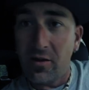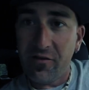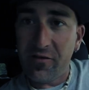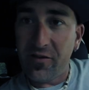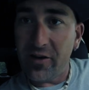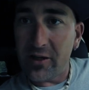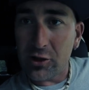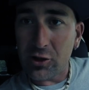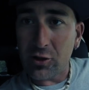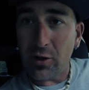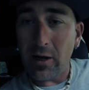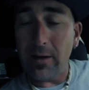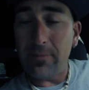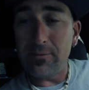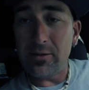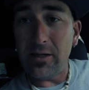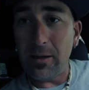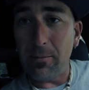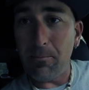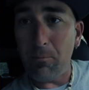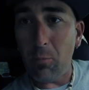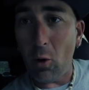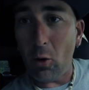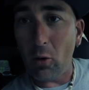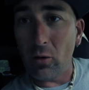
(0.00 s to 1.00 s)
the fish grabs it
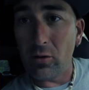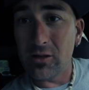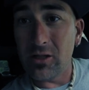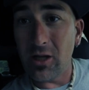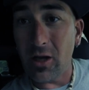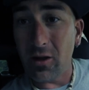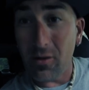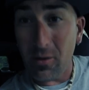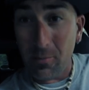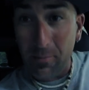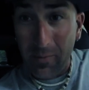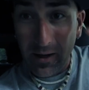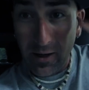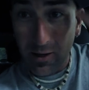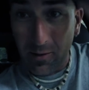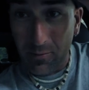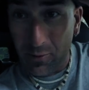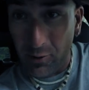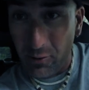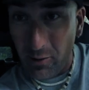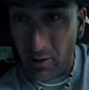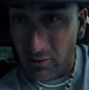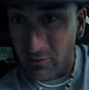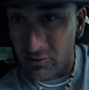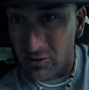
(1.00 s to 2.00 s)
and pulls all the
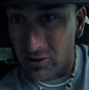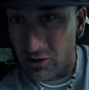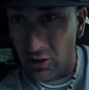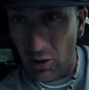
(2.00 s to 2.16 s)
marabou out.